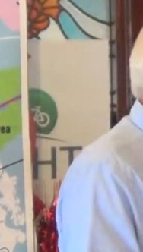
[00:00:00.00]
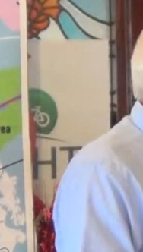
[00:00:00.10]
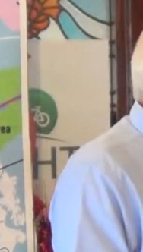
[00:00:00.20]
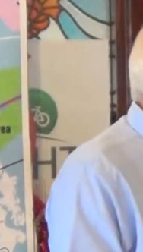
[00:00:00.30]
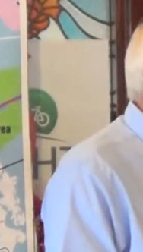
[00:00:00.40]

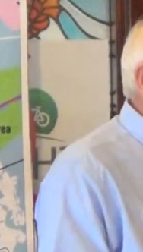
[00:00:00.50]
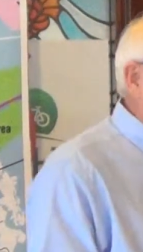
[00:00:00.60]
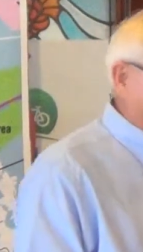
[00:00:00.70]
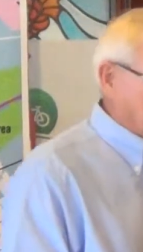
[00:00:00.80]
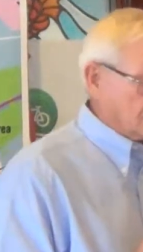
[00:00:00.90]
can't do
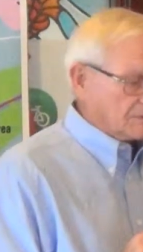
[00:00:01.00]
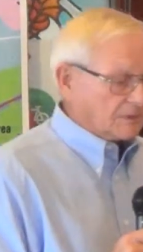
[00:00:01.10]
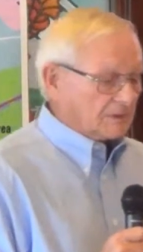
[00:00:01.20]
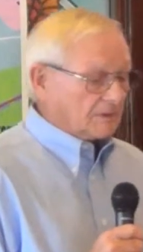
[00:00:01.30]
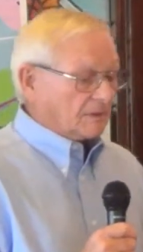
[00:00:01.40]
that.
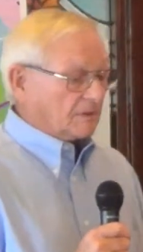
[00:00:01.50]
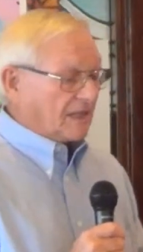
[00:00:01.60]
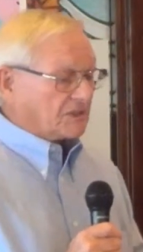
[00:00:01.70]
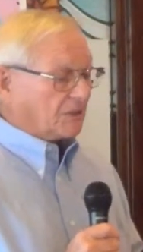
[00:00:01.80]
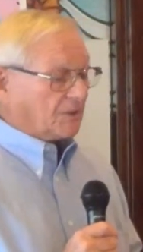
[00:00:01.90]

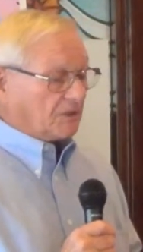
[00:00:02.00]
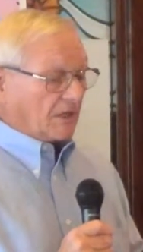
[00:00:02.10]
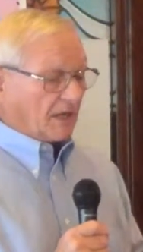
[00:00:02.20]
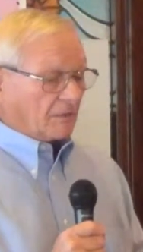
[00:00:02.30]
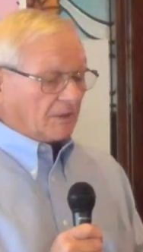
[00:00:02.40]
That's something
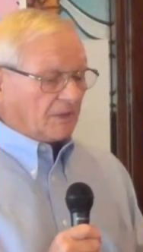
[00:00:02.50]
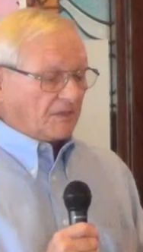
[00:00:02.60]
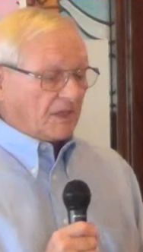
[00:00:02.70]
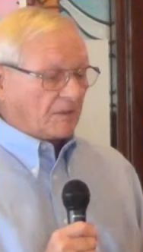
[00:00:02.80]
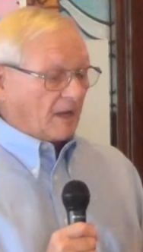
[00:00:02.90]
you got to really
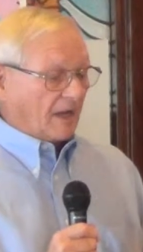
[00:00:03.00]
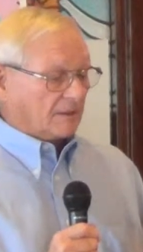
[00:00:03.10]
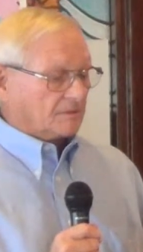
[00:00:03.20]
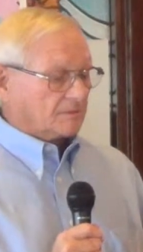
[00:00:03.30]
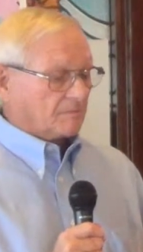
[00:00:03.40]
think
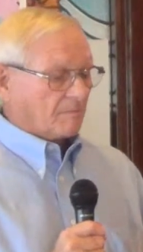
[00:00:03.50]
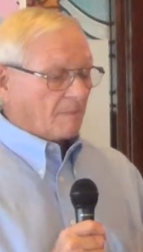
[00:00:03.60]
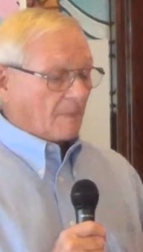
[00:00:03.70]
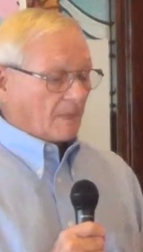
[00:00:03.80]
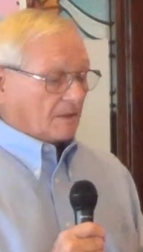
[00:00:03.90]
about.
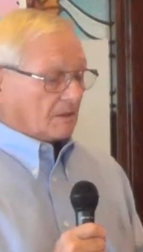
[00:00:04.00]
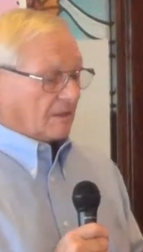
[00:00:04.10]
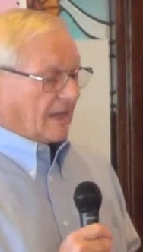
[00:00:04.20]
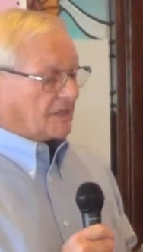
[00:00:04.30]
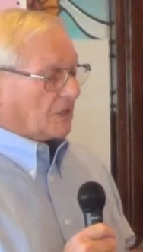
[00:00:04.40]

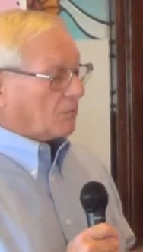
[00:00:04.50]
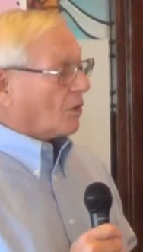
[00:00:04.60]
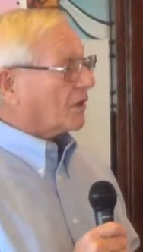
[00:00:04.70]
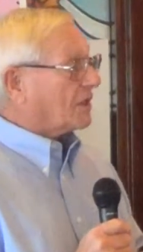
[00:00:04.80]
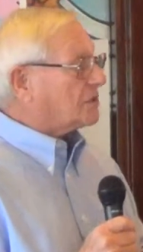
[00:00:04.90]
That's a
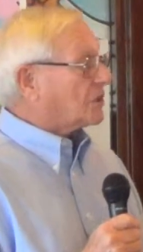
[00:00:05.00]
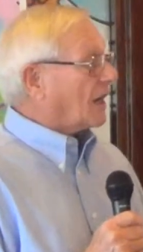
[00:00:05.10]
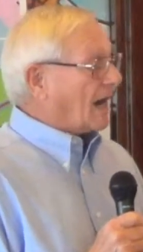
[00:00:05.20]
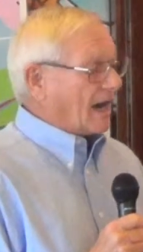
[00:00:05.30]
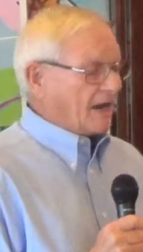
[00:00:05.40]
mortgage
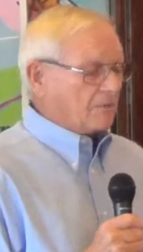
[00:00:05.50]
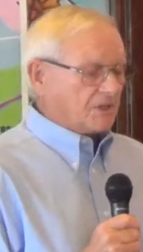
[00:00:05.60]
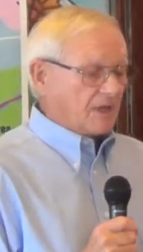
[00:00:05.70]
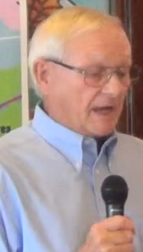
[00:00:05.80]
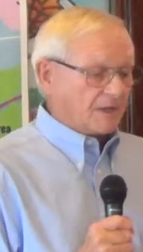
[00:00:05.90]
I
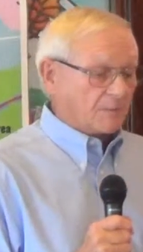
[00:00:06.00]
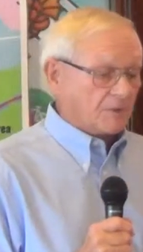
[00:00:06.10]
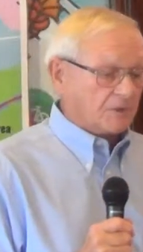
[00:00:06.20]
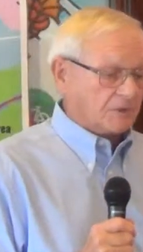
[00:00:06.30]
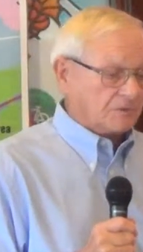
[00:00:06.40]
would not
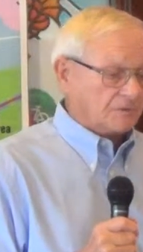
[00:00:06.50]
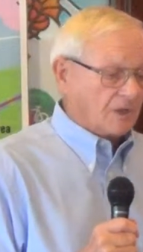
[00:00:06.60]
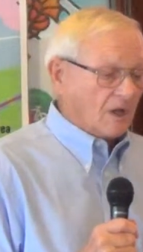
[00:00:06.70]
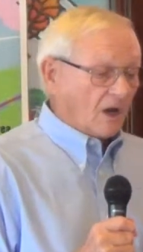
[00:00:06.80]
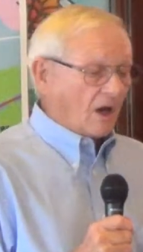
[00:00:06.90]
approve.
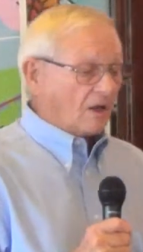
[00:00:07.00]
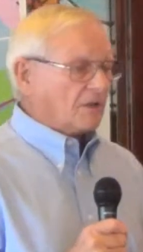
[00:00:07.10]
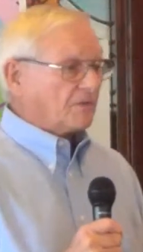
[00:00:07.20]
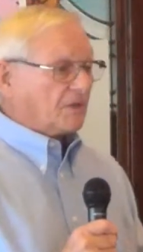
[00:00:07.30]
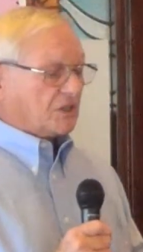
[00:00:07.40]

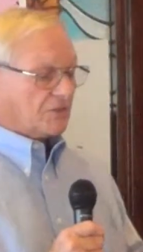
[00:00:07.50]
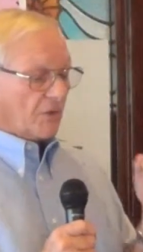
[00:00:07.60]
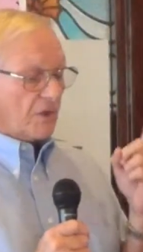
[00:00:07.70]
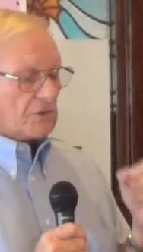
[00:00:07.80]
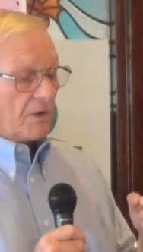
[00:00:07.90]
All of this
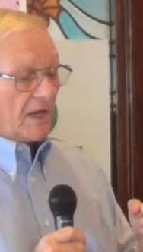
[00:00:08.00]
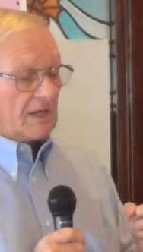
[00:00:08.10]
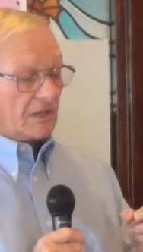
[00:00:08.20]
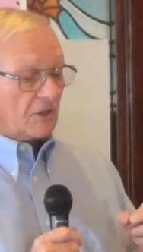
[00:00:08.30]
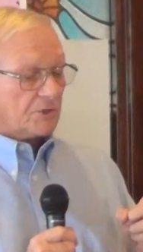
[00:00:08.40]
for a
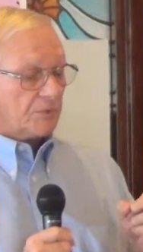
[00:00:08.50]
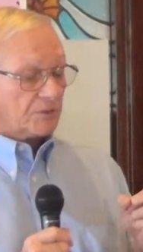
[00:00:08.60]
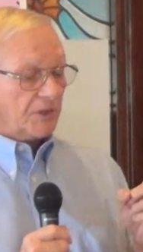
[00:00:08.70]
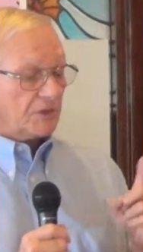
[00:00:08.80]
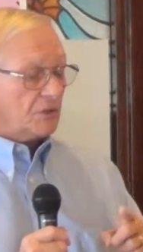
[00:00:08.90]
train that goes
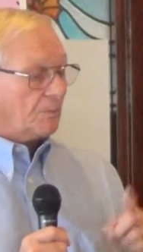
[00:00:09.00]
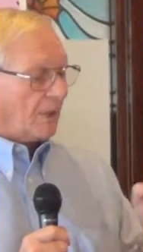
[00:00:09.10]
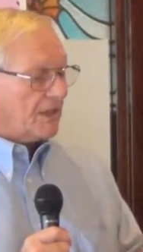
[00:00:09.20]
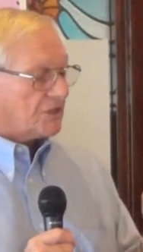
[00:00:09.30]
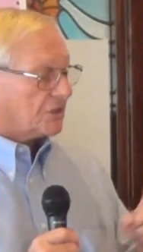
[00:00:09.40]
between two
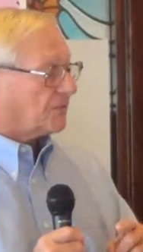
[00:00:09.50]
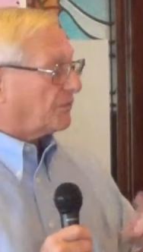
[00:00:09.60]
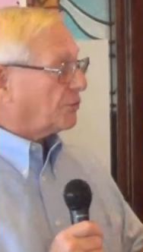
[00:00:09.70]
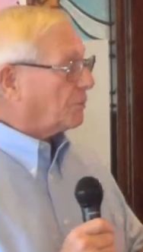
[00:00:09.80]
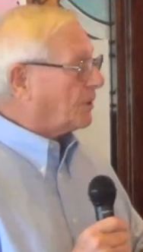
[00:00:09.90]
places
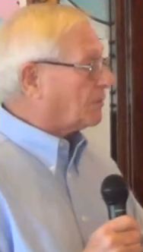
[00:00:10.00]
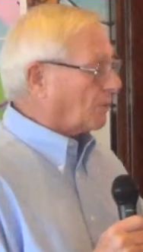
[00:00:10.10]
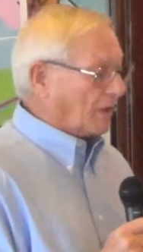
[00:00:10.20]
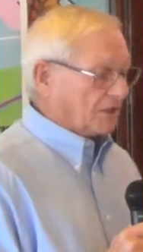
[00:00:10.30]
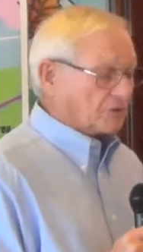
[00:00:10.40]
few
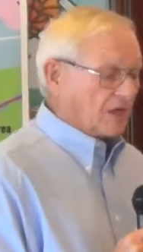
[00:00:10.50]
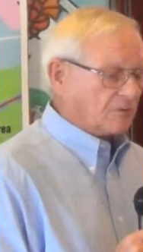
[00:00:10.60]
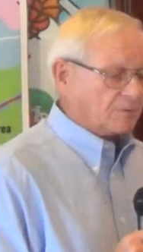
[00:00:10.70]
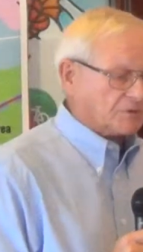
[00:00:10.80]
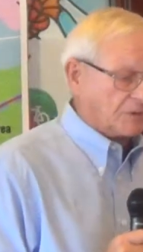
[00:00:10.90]
people want to
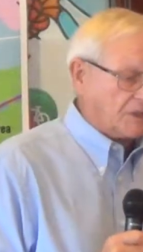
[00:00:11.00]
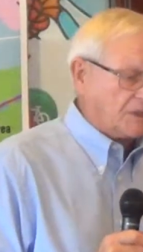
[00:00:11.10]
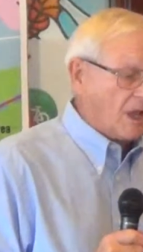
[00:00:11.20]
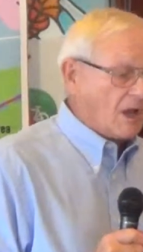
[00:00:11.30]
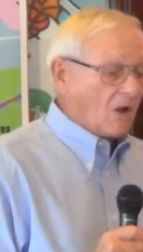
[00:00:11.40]
travel between,